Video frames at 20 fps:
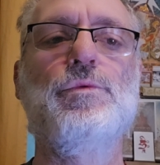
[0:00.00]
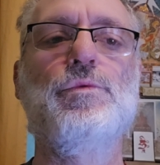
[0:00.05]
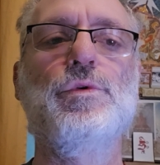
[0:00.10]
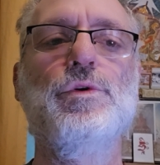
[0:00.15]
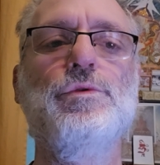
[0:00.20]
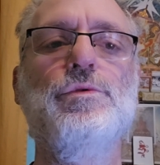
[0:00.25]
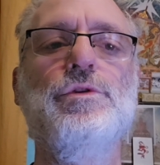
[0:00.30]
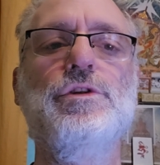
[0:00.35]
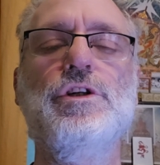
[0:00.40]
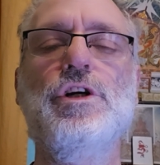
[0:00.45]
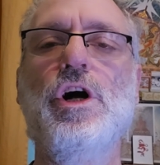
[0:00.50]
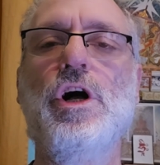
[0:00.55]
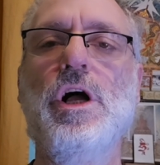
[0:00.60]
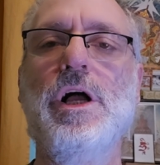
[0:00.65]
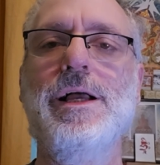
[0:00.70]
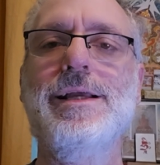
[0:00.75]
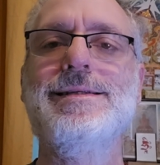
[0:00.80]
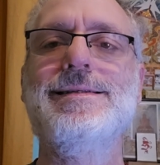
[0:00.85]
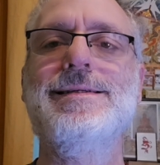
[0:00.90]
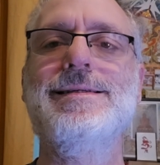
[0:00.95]
the root
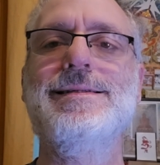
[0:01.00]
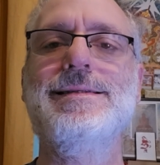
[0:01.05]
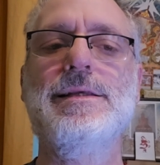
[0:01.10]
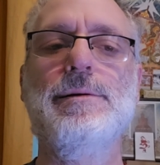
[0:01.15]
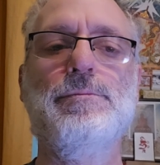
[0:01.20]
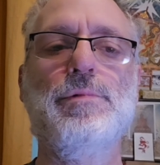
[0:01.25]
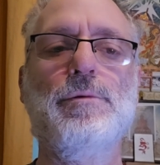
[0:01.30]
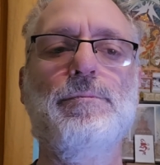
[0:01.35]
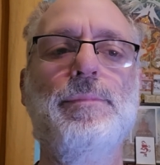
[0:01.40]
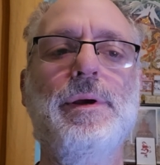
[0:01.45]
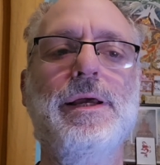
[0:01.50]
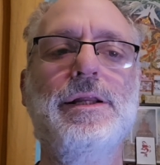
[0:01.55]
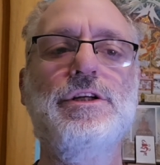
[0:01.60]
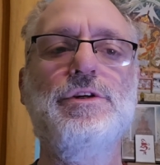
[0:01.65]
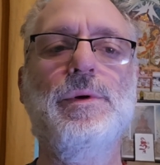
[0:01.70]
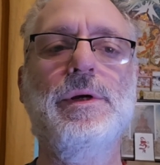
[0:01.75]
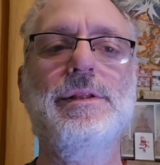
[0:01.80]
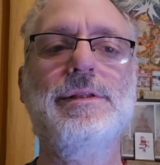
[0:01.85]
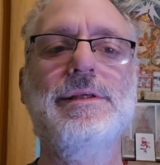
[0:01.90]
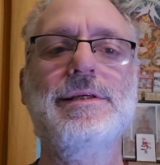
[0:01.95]
causes that
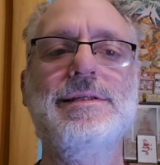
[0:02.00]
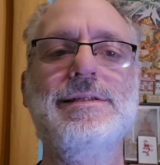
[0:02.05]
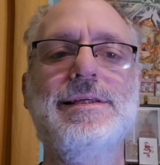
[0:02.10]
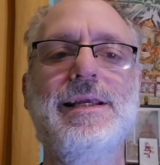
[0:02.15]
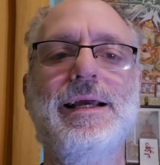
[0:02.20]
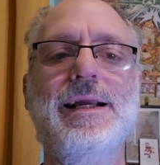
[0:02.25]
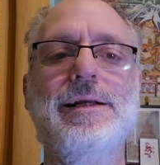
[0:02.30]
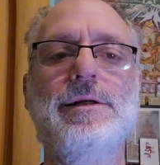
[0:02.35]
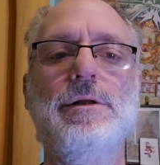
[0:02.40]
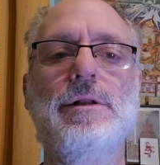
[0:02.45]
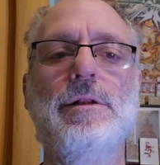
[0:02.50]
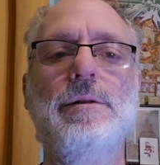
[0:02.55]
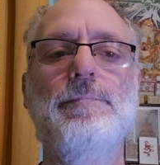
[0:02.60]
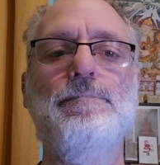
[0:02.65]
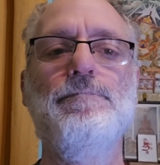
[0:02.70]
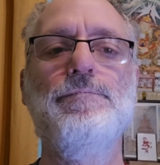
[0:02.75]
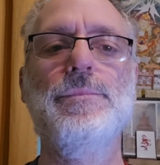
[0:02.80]
perpetuate this cycle.